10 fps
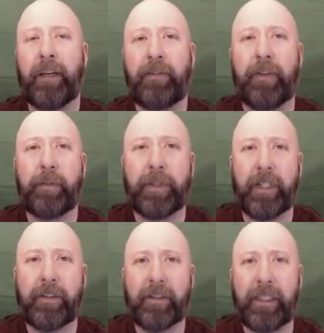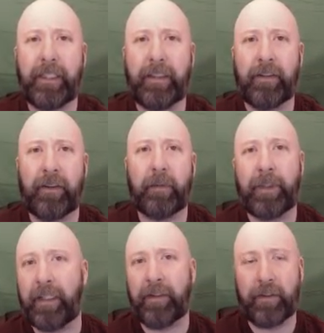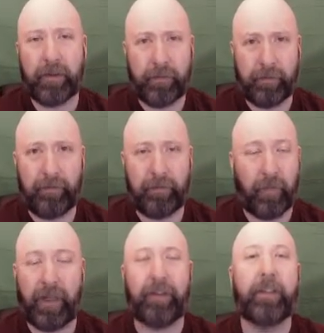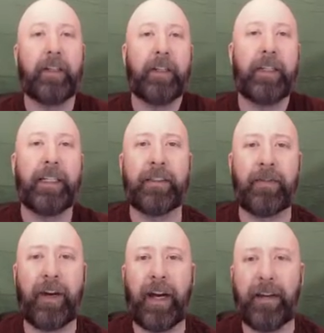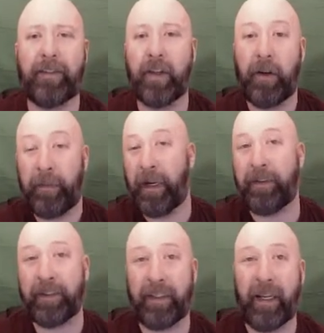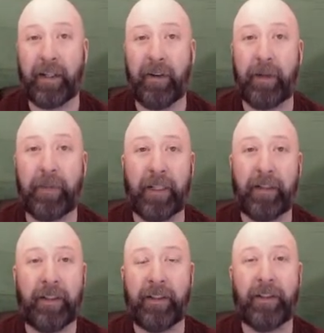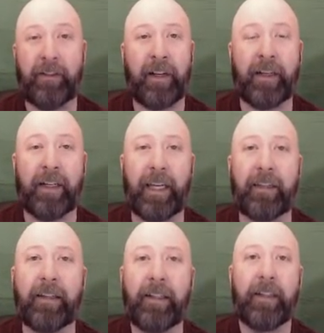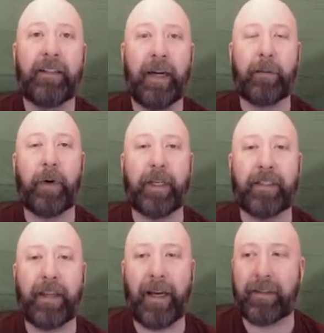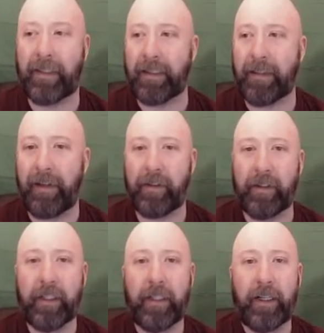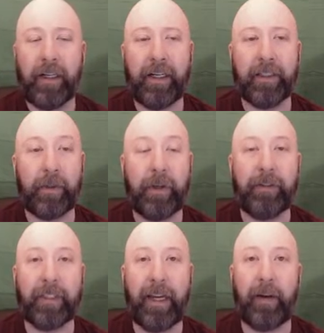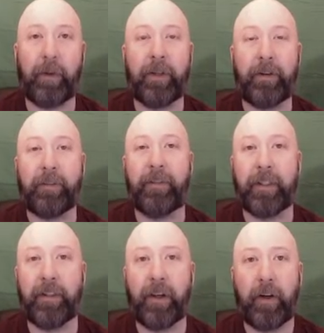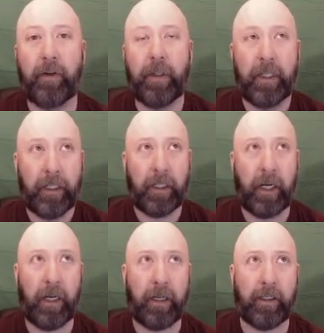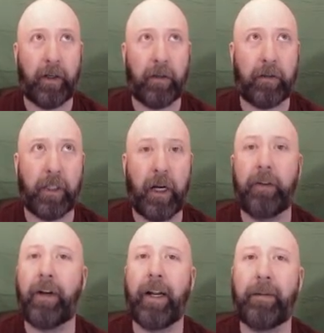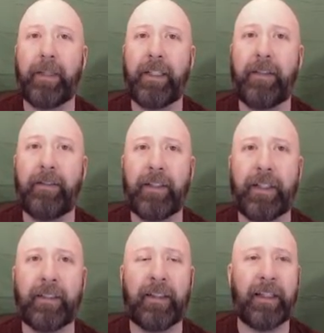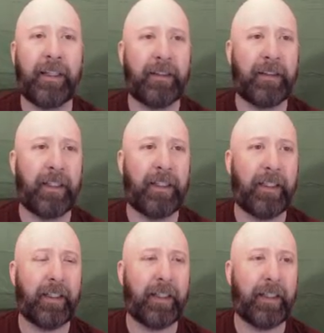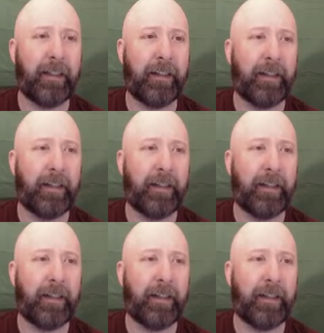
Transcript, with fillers: Future potential is, or potential whatever, is 5. So I mean, obviously not great, but you're not going to get top quality scouts at this level. So we do have a scout, we do have a physio, Conrad, I believe, at the